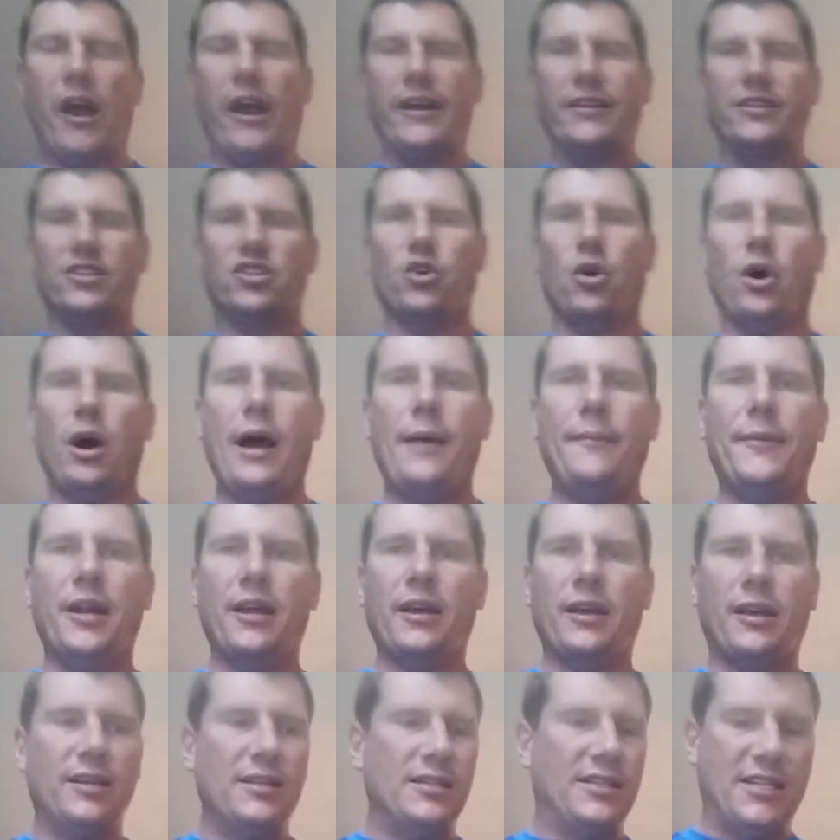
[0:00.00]
right, so I'm
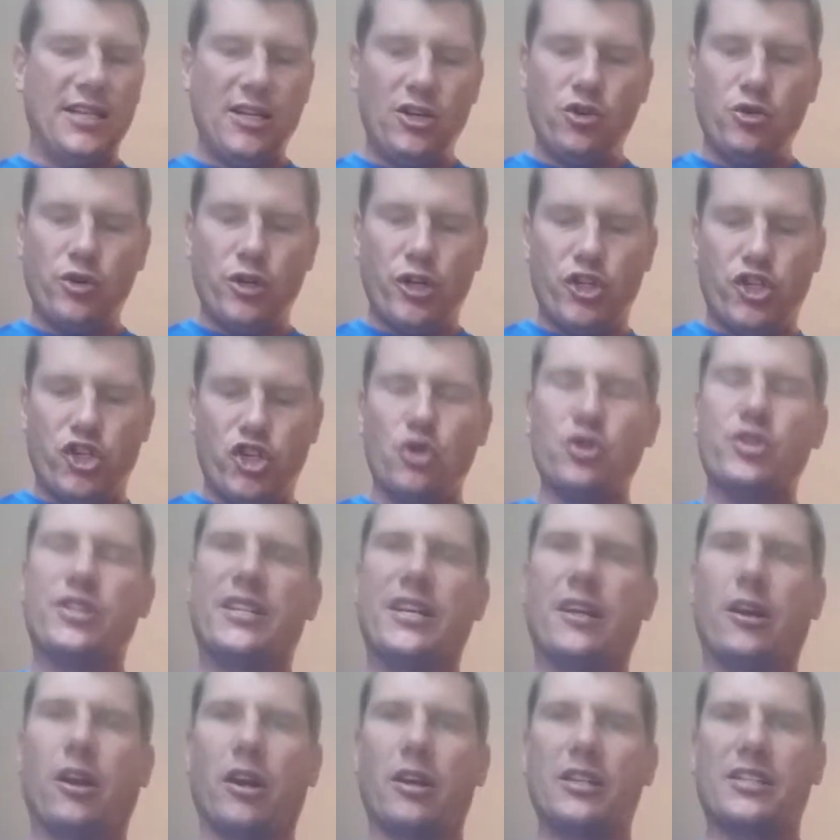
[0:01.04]
going to continue to juice
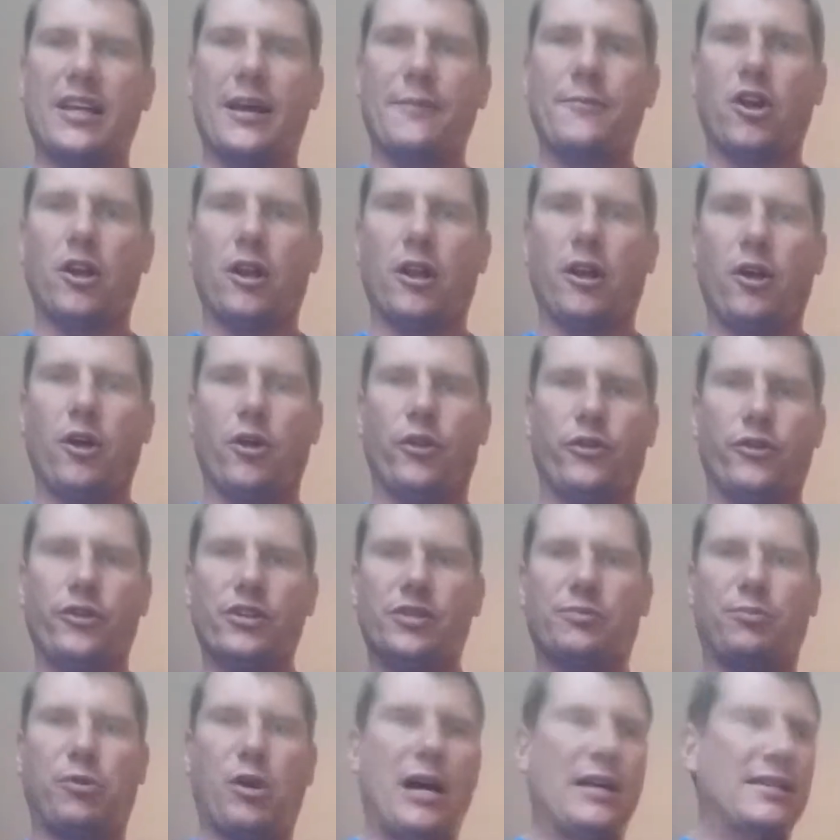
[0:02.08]
here as I'm going to go through
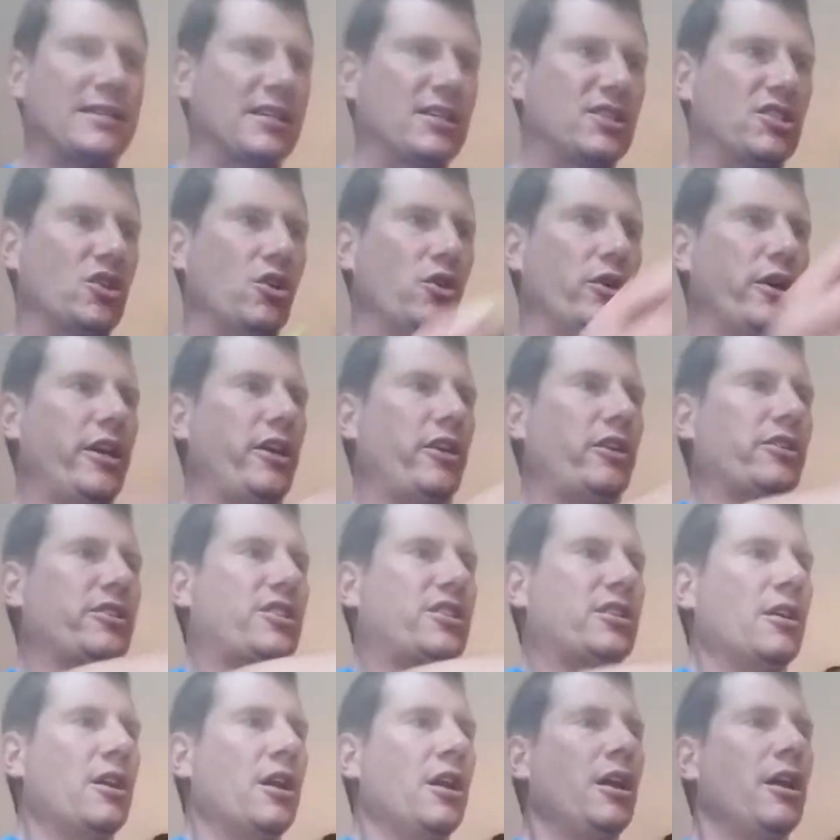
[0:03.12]
this process. So
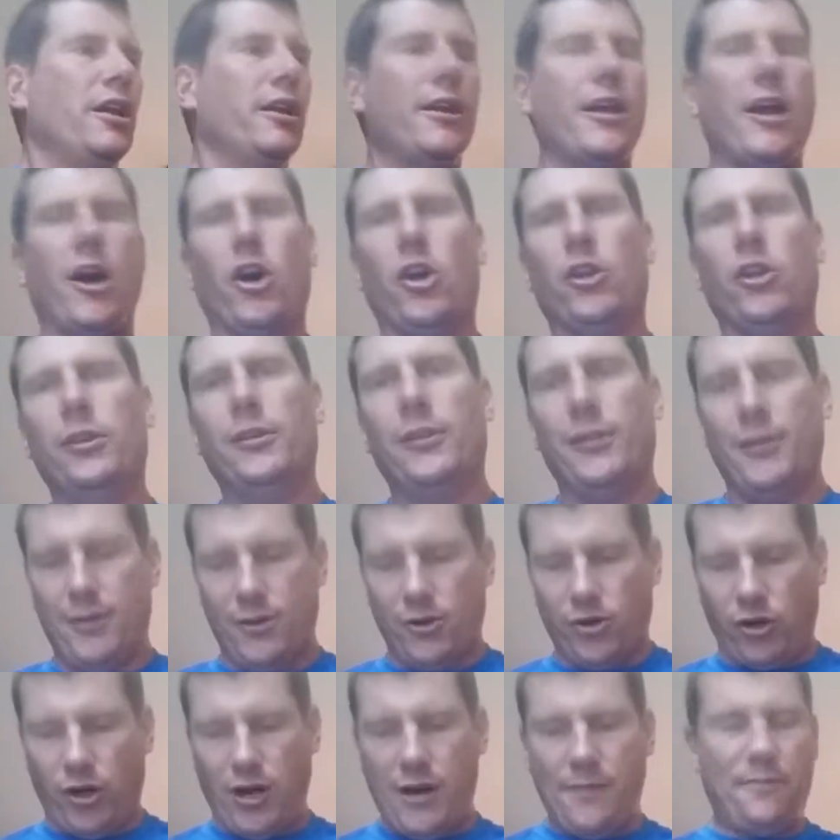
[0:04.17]
here's, you know,
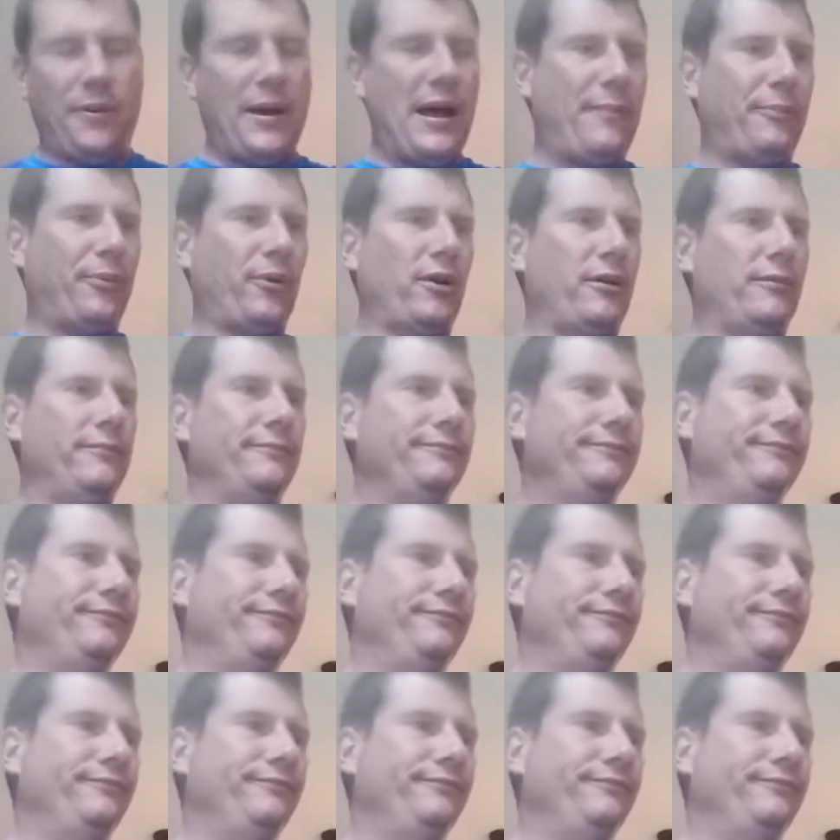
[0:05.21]
green pepper.